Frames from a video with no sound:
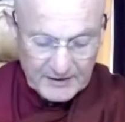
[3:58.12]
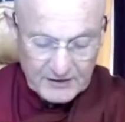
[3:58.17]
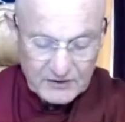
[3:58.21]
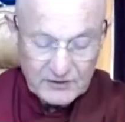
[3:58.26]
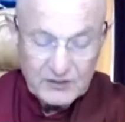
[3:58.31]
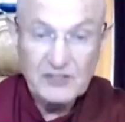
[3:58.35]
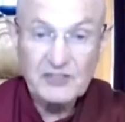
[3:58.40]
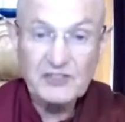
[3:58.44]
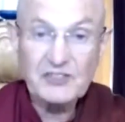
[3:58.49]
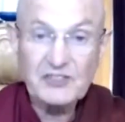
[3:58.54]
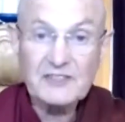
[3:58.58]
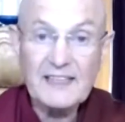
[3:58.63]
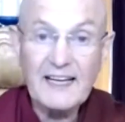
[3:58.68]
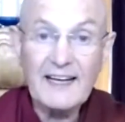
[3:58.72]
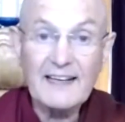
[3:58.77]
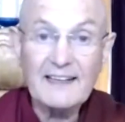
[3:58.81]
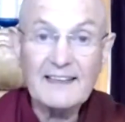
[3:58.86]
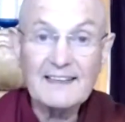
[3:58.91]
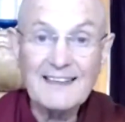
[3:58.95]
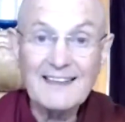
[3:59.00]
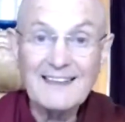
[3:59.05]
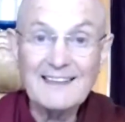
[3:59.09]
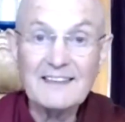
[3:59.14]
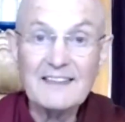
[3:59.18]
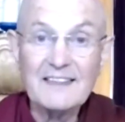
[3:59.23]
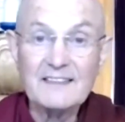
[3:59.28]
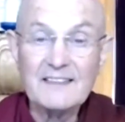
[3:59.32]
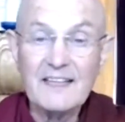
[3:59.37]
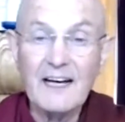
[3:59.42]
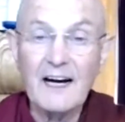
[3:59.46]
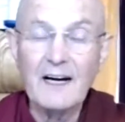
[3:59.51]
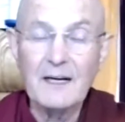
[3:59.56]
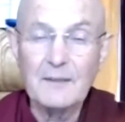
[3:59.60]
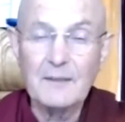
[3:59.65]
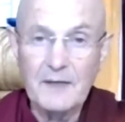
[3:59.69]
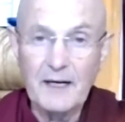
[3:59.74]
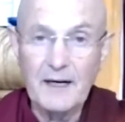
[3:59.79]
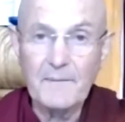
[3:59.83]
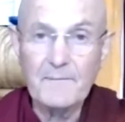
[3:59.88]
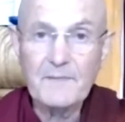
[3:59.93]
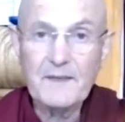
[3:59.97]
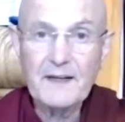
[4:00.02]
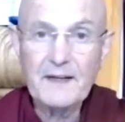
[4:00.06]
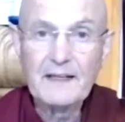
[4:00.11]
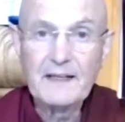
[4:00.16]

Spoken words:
means to stand in the Dhamma.